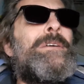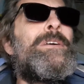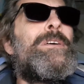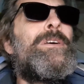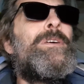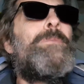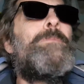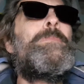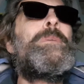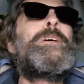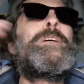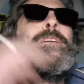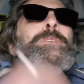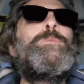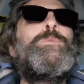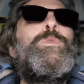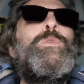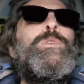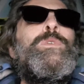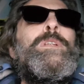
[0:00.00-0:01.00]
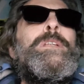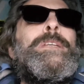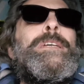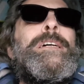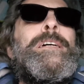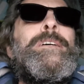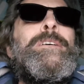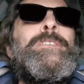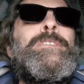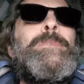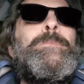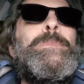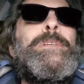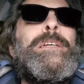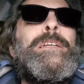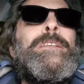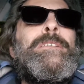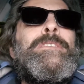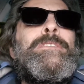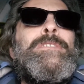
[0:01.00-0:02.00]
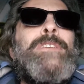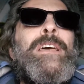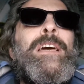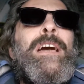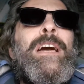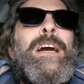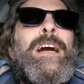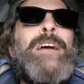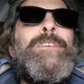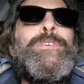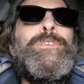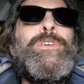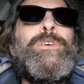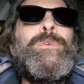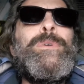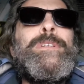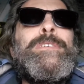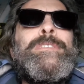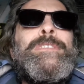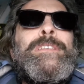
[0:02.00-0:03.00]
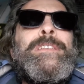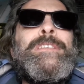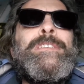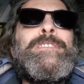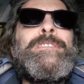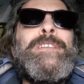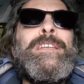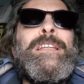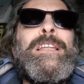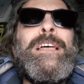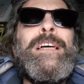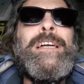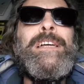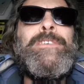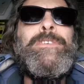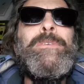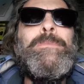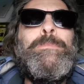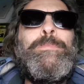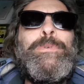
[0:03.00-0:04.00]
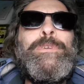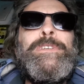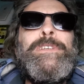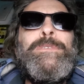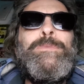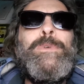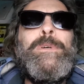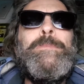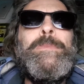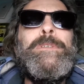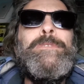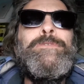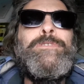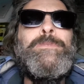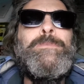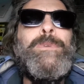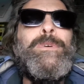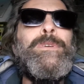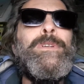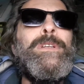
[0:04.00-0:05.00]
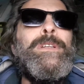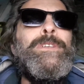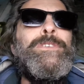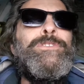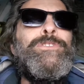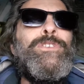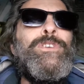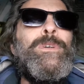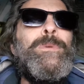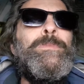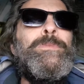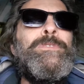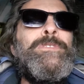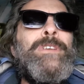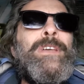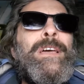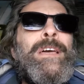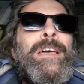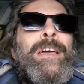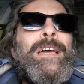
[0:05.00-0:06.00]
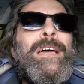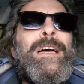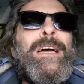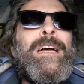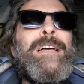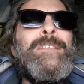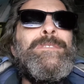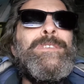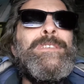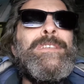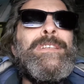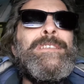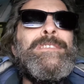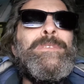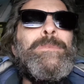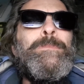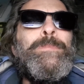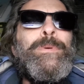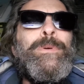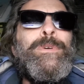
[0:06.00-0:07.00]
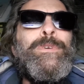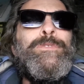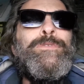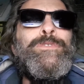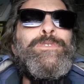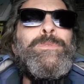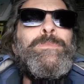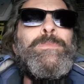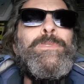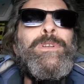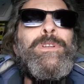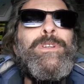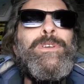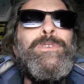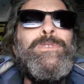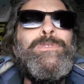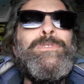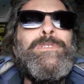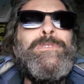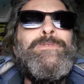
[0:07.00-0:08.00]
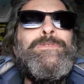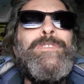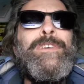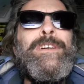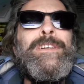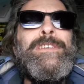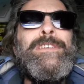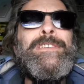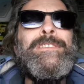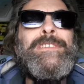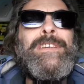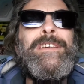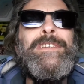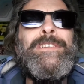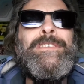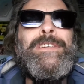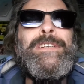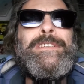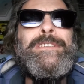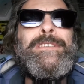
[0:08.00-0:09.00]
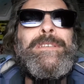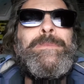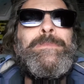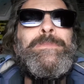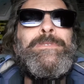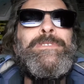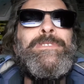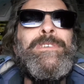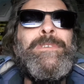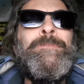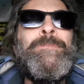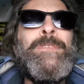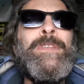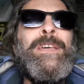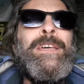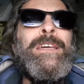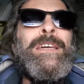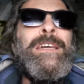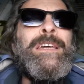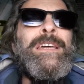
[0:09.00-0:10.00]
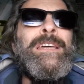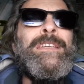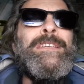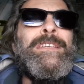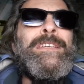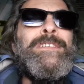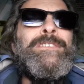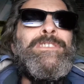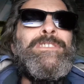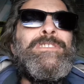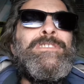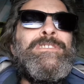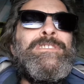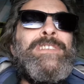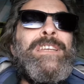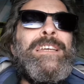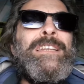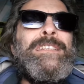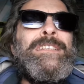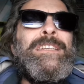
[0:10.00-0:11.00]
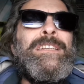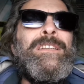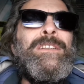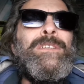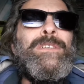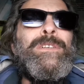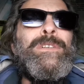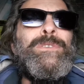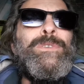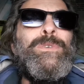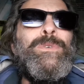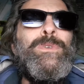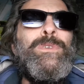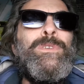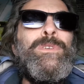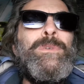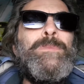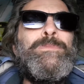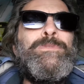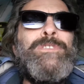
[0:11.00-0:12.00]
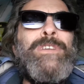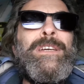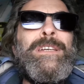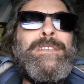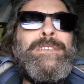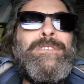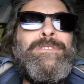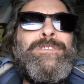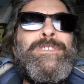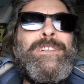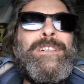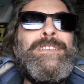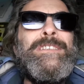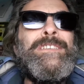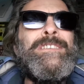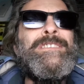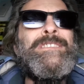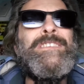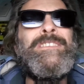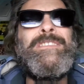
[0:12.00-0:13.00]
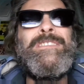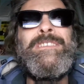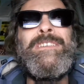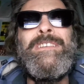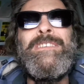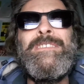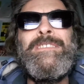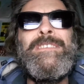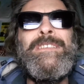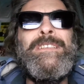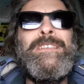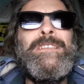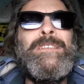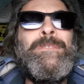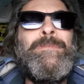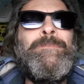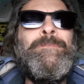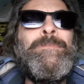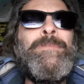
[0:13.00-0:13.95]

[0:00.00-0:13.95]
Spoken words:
on my wall, yeah? Somebody else. Have you noticed that they're still hiring pretty women for modelling jobs, advertising perfume, clothes, and various other items? They just stand there looking all objectified. It's disgusting.